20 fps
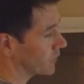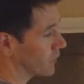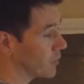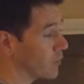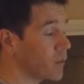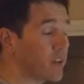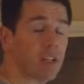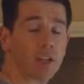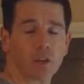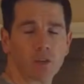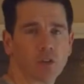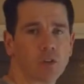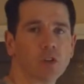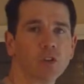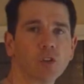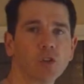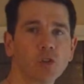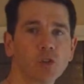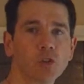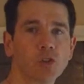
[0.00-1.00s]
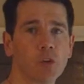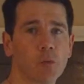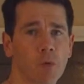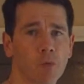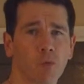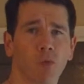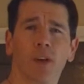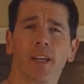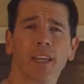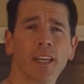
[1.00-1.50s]
videos on YouTube
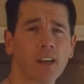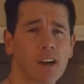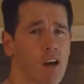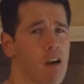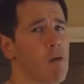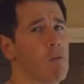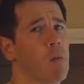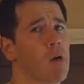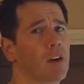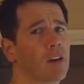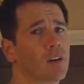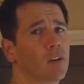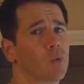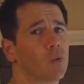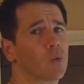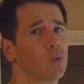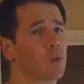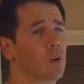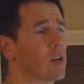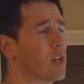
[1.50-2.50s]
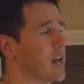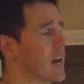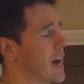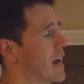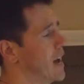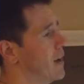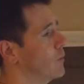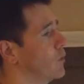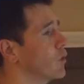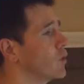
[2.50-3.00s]
of Ricky Carmichael,
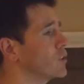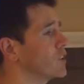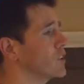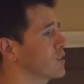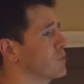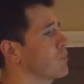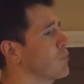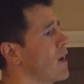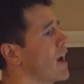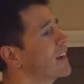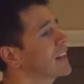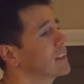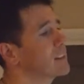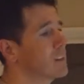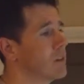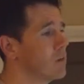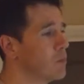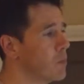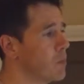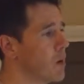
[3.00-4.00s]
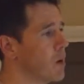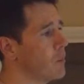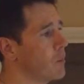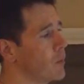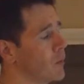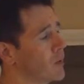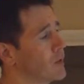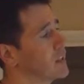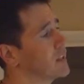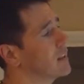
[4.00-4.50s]
not just practicing, but
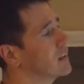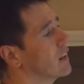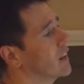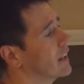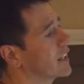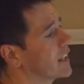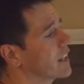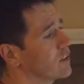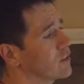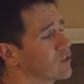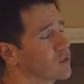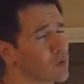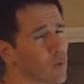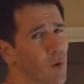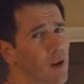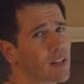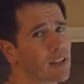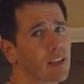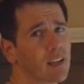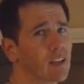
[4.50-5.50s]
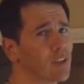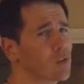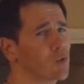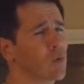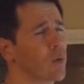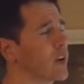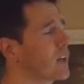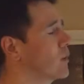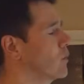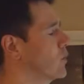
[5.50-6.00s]
putting in like his
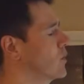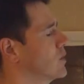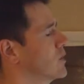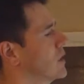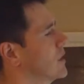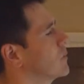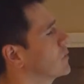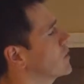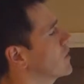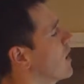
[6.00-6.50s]
training regimes